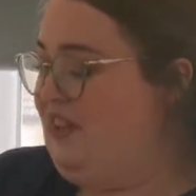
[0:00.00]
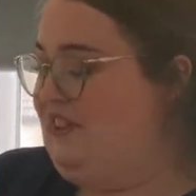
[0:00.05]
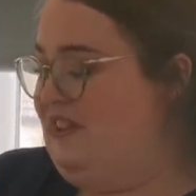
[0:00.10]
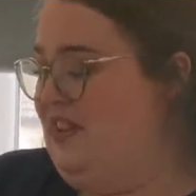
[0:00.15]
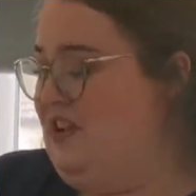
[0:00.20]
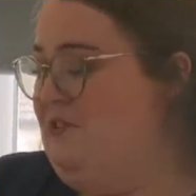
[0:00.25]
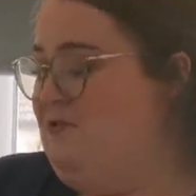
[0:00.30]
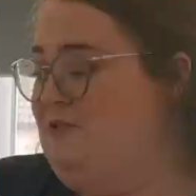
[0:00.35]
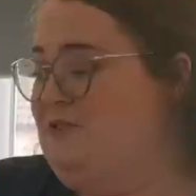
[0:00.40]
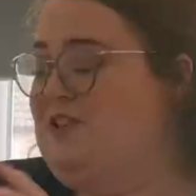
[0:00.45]

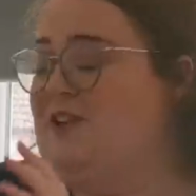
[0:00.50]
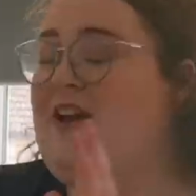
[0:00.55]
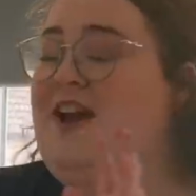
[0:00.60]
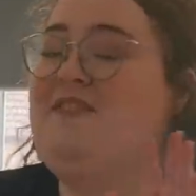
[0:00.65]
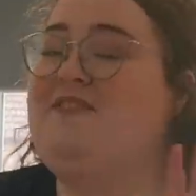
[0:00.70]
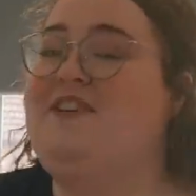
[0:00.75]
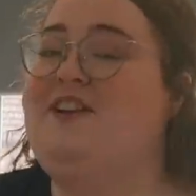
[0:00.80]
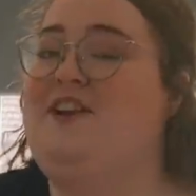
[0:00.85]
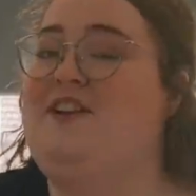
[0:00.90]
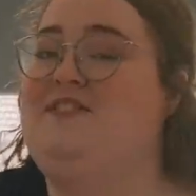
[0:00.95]
They also
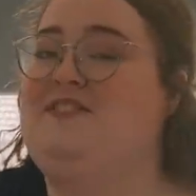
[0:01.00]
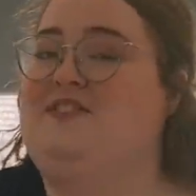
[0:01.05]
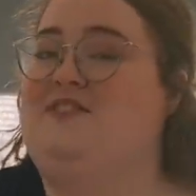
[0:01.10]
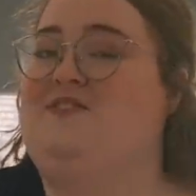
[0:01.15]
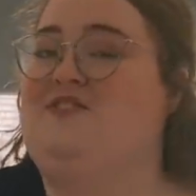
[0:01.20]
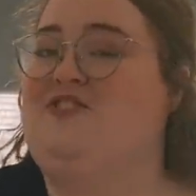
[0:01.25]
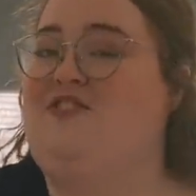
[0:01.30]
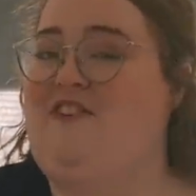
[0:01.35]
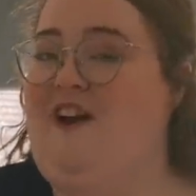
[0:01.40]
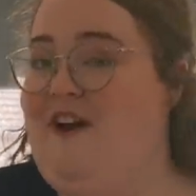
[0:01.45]
have loads
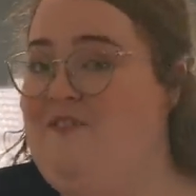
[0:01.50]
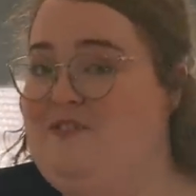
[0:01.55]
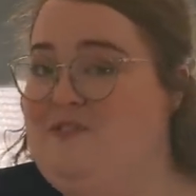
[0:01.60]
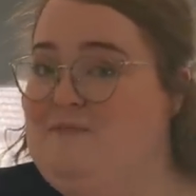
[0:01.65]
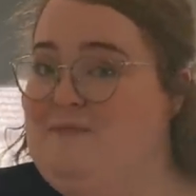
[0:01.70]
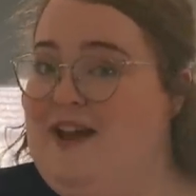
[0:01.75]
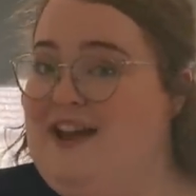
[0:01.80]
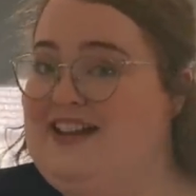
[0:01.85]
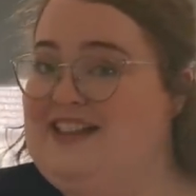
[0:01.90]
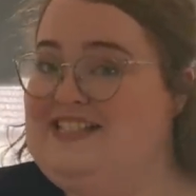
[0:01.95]
of travel
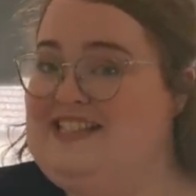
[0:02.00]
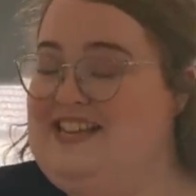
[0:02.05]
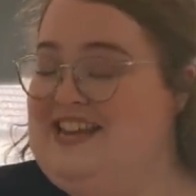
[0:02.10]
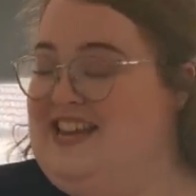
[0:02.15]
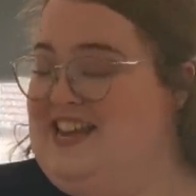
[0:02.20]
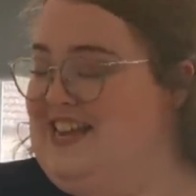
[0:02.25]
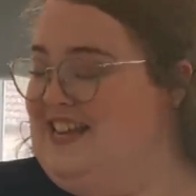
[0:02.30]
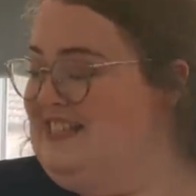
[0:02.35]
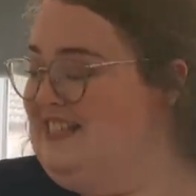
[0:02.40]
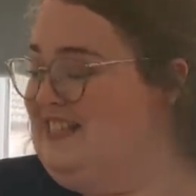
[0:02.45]

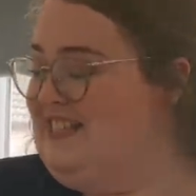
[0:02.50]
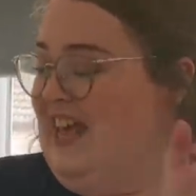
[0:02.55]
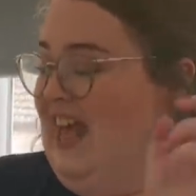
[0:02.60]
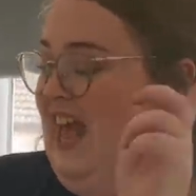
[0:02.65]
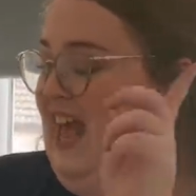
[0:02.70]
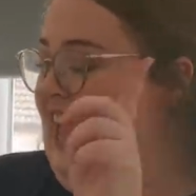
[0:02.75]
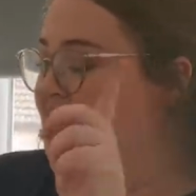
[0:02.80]
magazines.